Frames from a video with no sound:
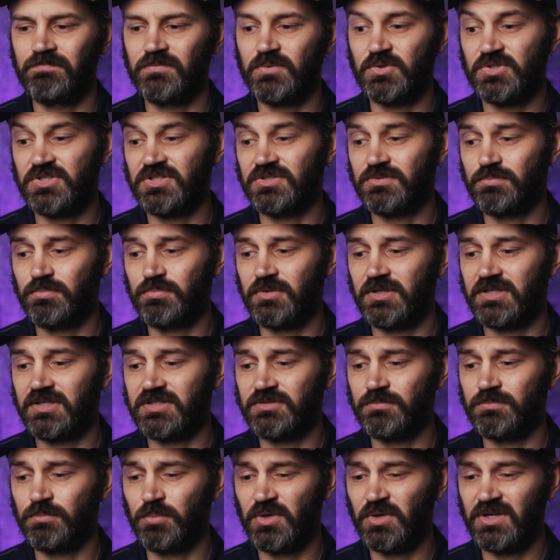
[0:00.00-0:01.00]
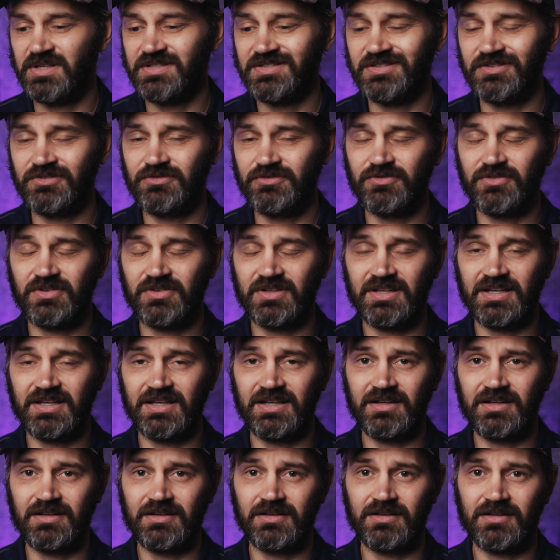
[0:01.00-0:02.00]
which is impressive,
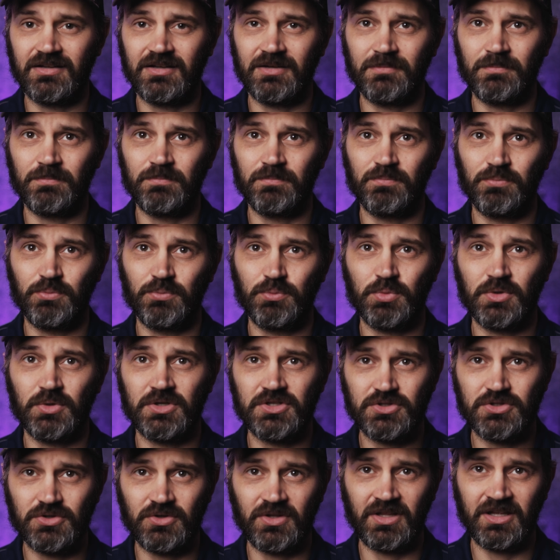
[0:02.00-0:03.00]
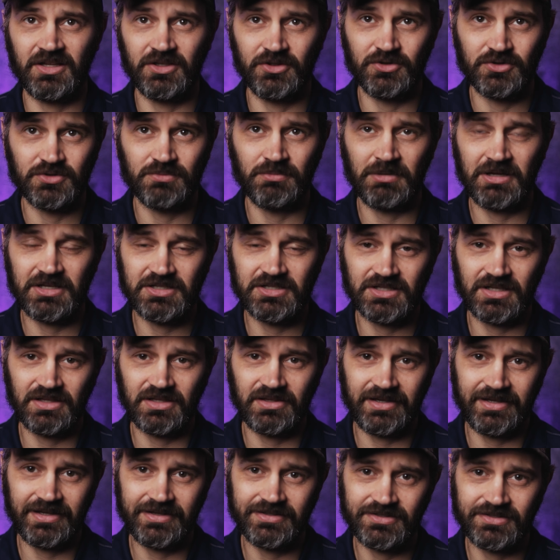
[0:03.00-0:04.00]
and I'm pretty sure they used Magic
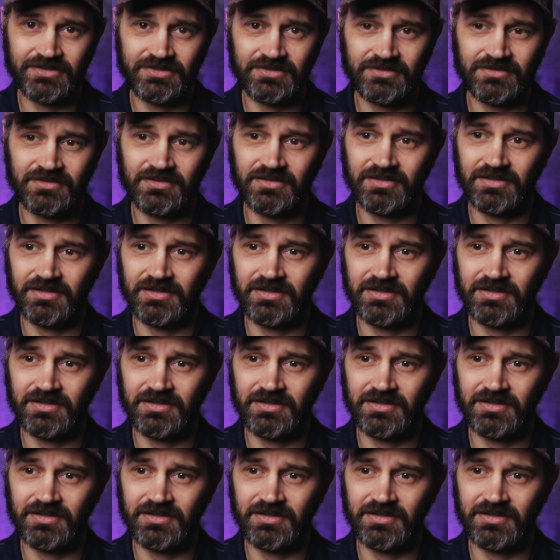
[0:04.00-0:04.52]
Lantern,